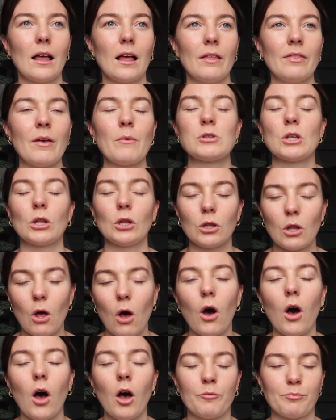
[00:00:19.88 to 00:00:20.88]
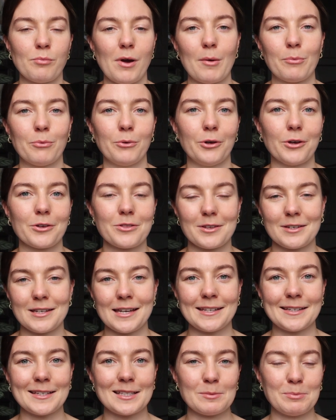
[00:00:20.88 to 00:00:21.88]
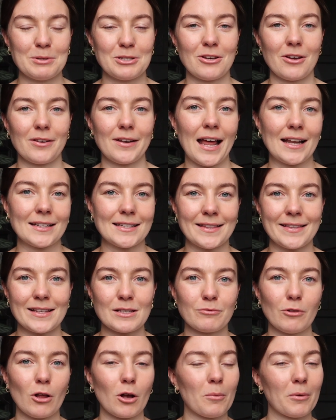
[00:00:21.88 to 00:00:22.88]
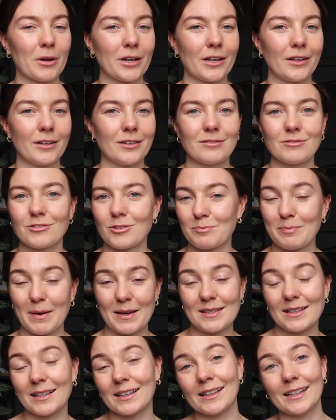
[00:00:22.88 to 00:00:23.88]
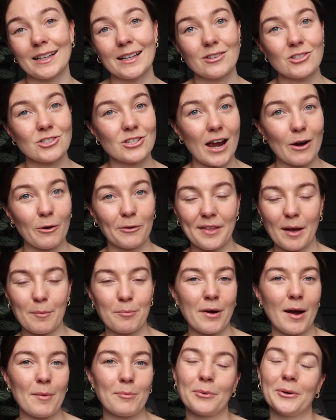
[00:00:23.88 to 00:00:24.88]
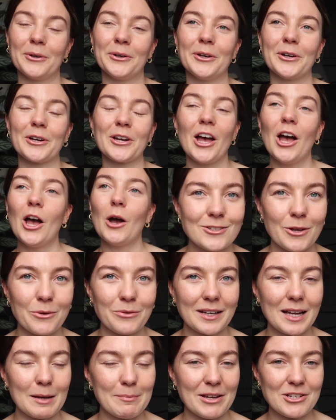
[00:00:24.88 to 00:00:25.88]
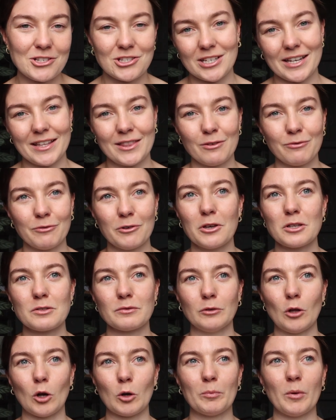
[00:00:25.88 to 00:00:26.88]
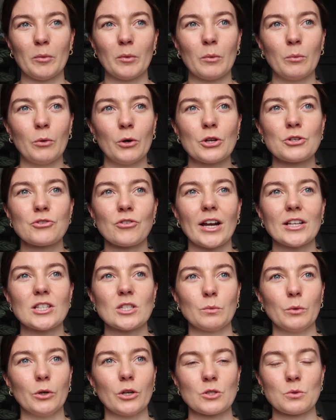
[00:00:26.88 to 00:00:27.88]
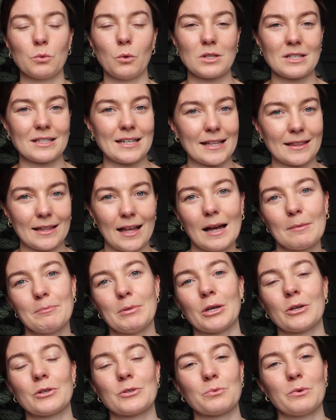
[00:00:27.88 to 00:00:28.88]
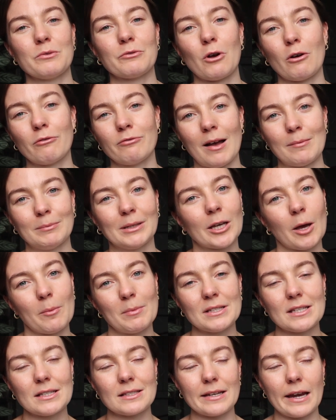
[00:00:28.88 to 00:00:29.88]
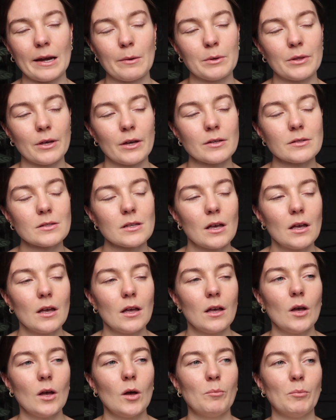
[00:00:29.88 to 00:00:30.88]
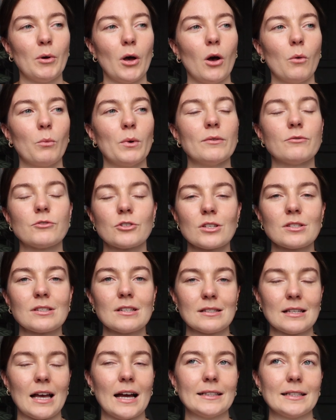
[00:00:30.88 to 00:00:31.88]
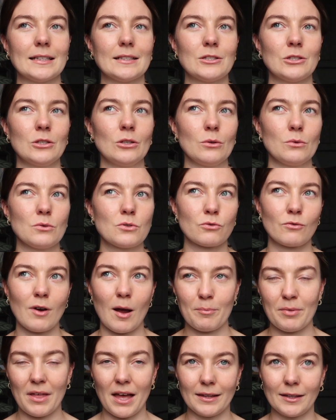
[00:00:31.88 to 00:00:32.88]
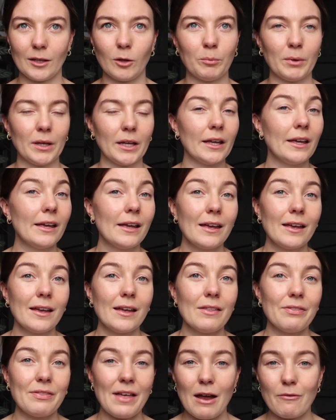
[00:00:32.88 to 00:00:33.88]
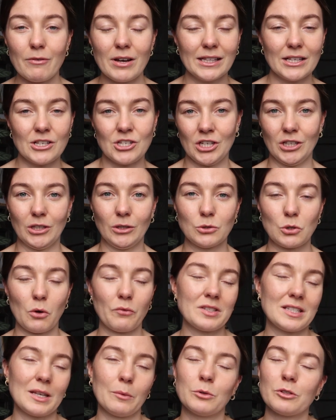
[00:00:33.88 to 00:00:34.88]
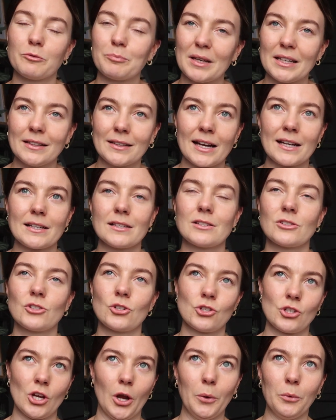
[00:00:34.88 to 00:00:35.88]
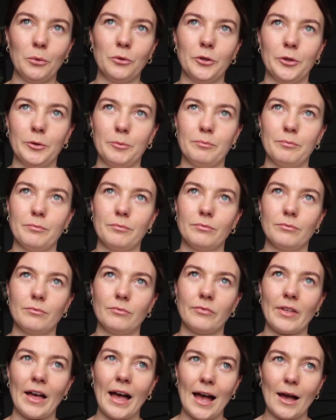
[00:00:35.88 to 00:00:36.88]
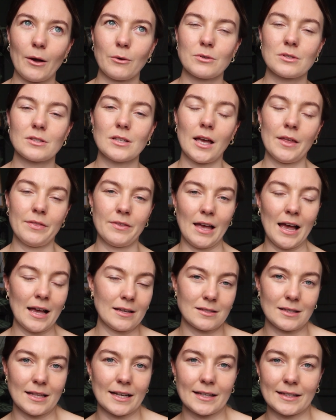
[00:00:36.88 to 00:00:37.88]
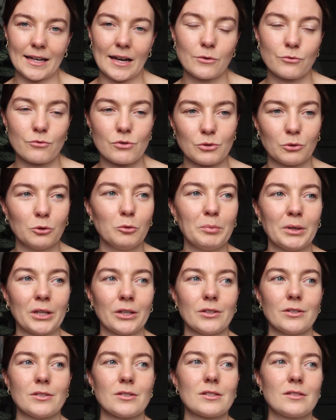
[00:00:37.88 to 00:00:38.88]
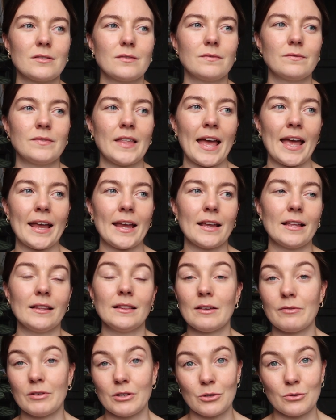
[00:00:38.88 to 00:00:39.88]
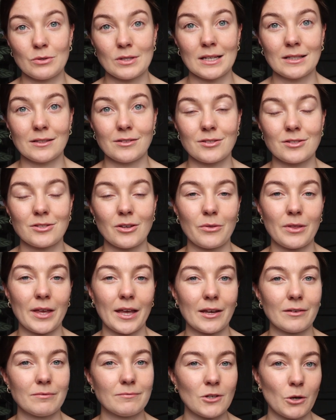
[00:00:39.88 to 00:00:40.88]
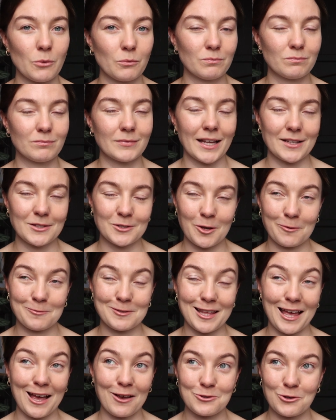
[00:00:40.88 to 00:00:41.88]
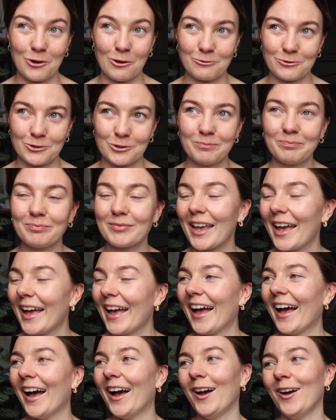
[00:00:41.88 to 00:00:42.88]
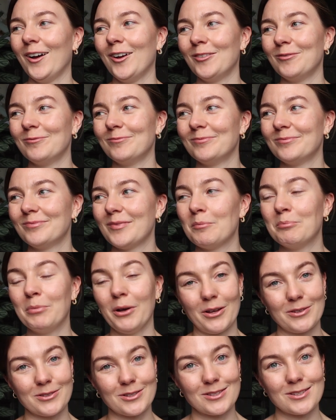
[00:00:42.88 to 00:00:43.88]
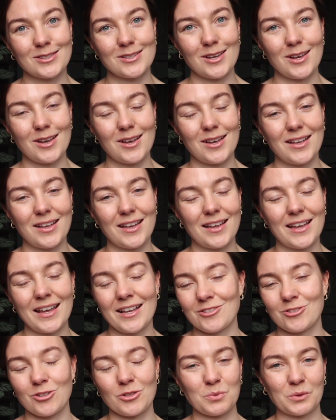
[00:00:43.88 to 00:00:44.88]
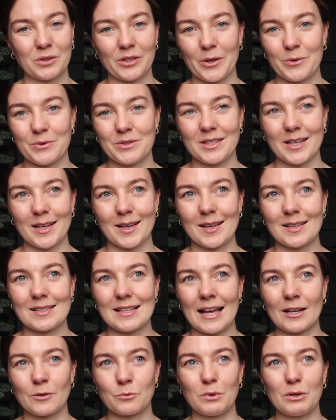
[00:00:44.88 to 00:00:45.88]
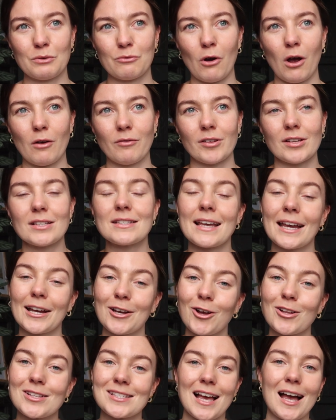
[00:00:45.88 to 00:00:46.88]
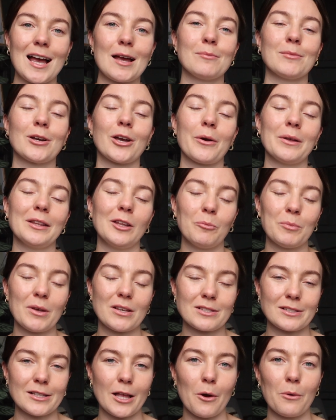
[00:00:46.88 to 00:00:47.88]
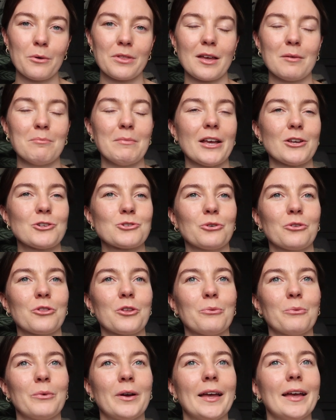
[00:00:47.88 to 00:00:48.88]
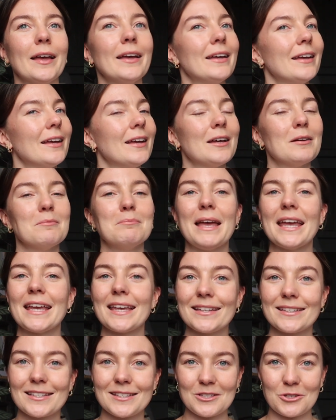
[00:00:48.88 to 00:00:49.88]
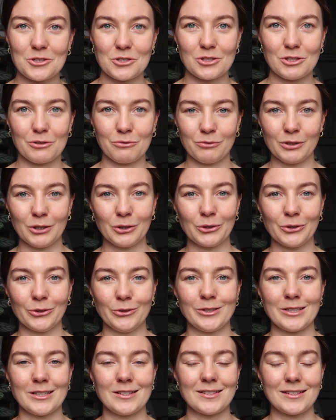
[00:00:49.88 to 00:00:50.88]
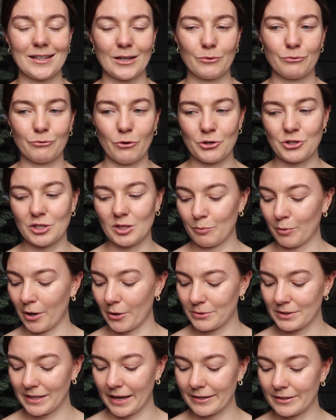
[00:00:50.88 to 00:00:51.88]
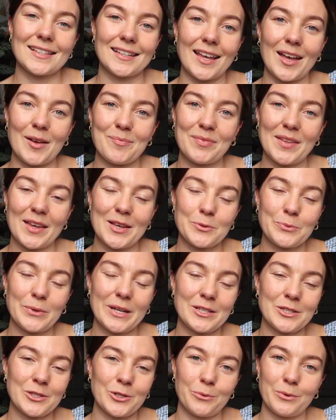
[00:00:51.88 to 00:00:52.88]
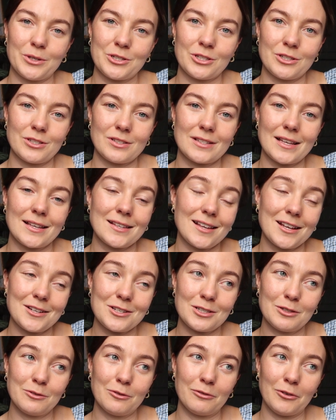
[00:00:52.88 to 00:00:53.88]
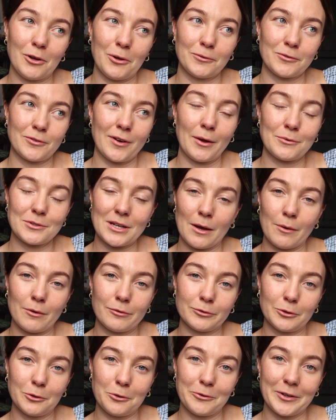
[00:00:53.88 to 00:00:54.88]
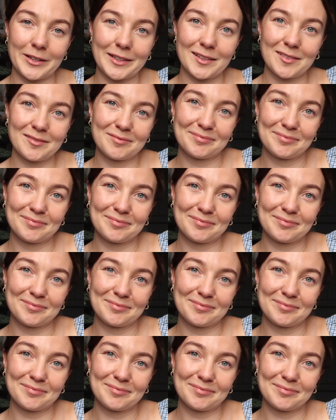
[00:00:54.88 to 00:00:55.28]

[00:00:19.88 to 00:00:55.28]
There was a lot of prep work that needed to be done, and in this vlog I'm gonna just basically share all that prep work. Don't think I mentioned it in the first vlog, but we were trying to work towards a deadline because we've got family coming to stay with us, but we've just decided to scrap that a little bit. They're really chilled. Obviously it would have been nice to show them the house as like an end result, because they live in New Zealand so they don't get to come to the house often, but it's just one of those things, and we'd rather take our time and go a little bit slow with it and make sure that we're making decisions that feel good instead of rushing the process. Yeah, here's week 2, which has essentially revolved around our flooring.